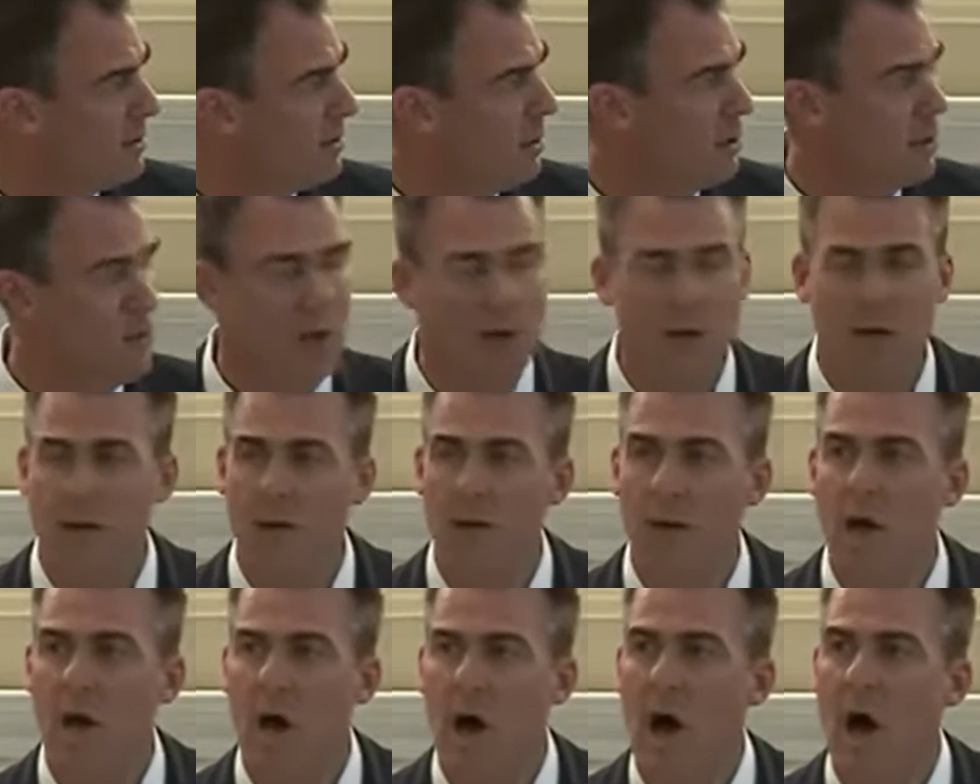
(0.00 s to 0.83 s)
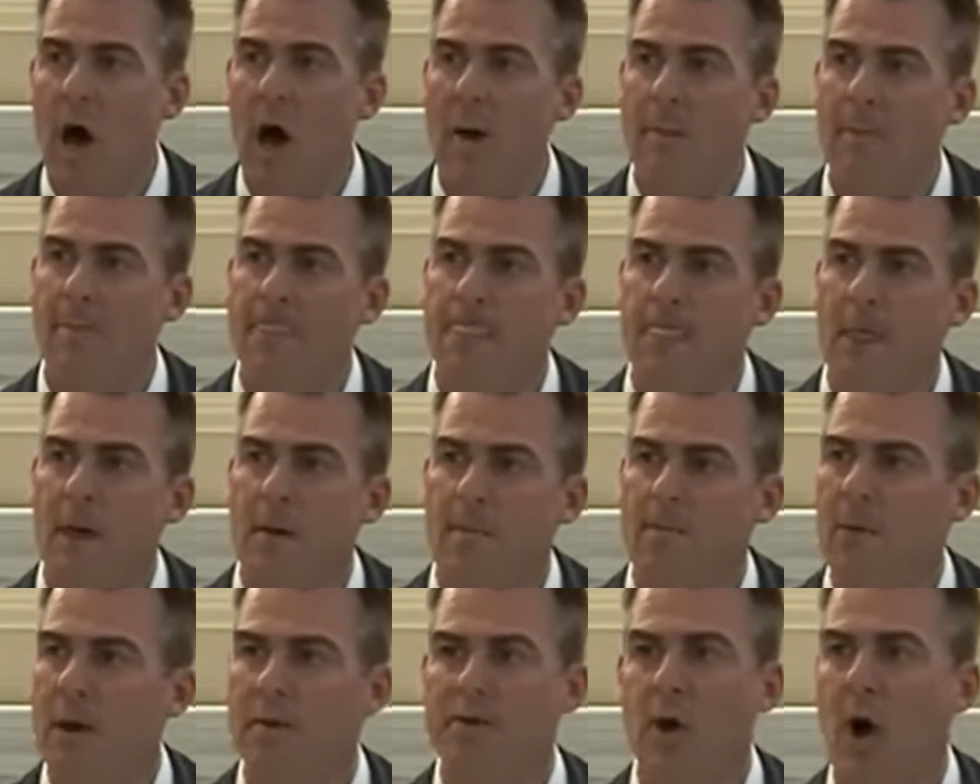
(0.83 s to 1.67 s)
Okay.
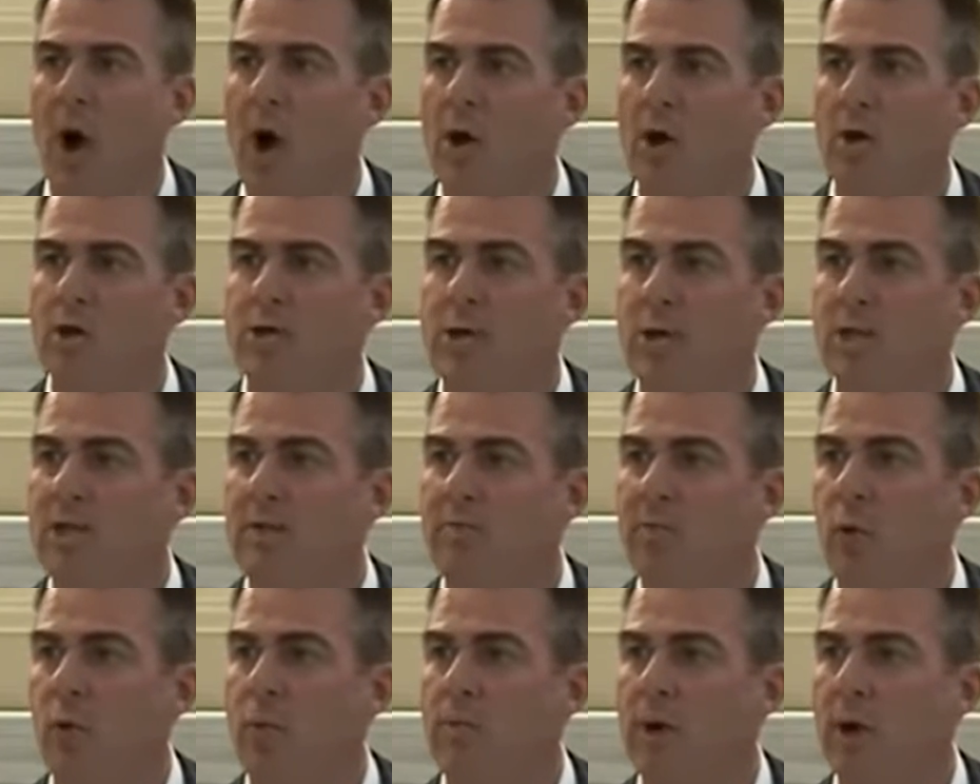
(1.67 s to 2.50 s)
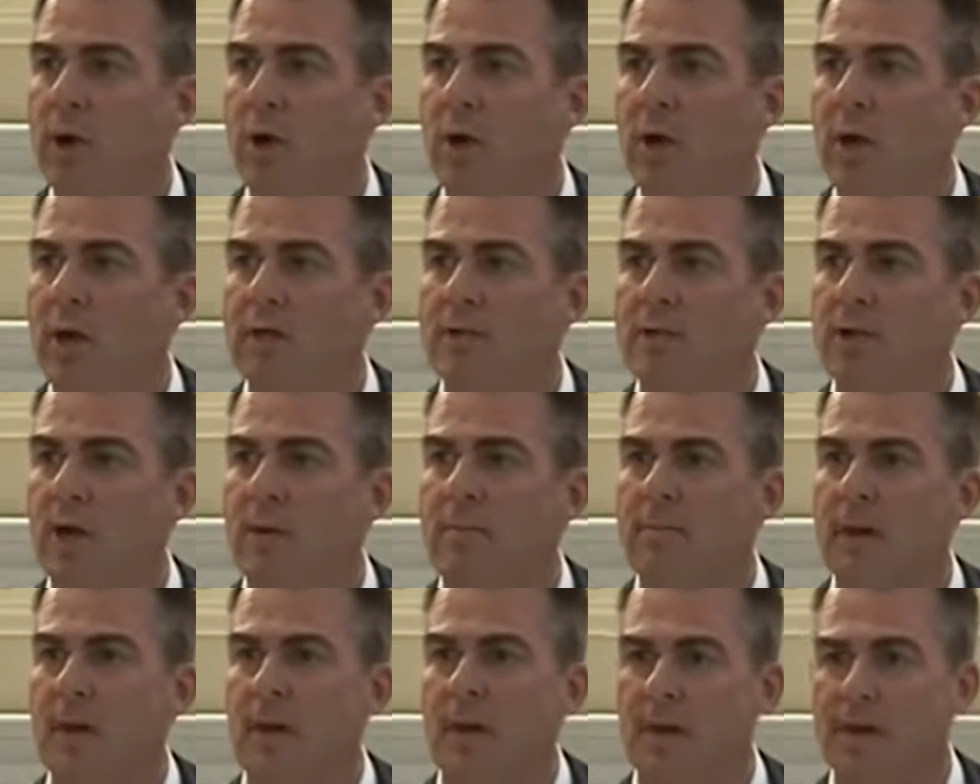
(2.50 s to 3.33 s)
But the $164 million is going
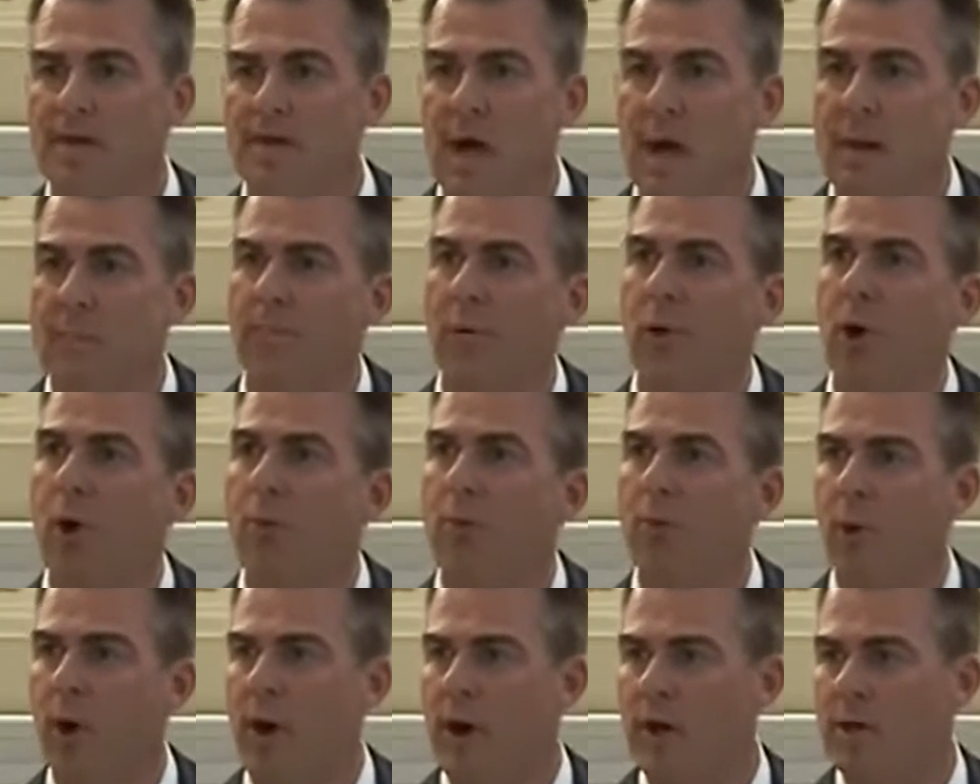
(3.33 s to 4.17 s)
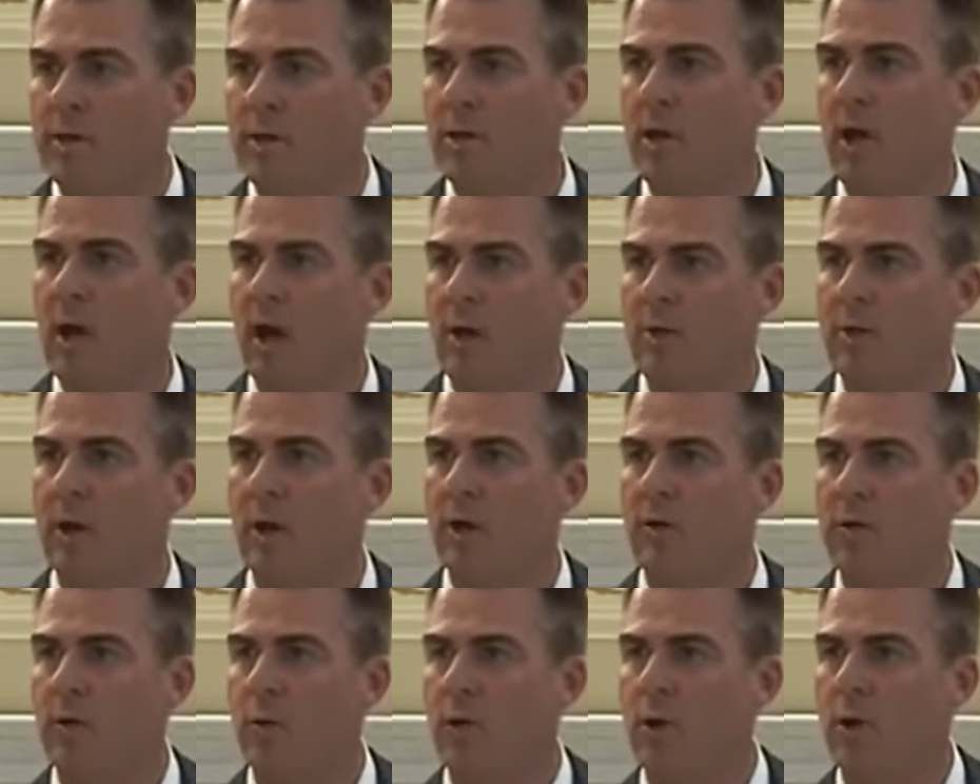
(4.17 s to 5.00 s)
to be, it's not appropriated to the healthcare
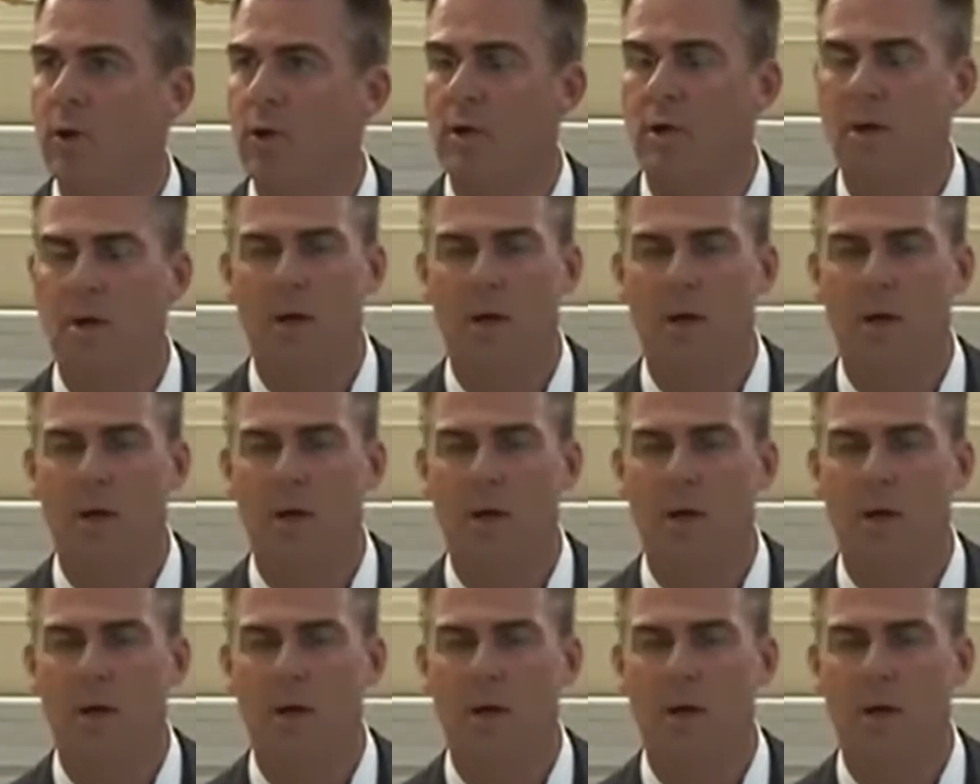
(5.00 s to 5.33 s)
authority.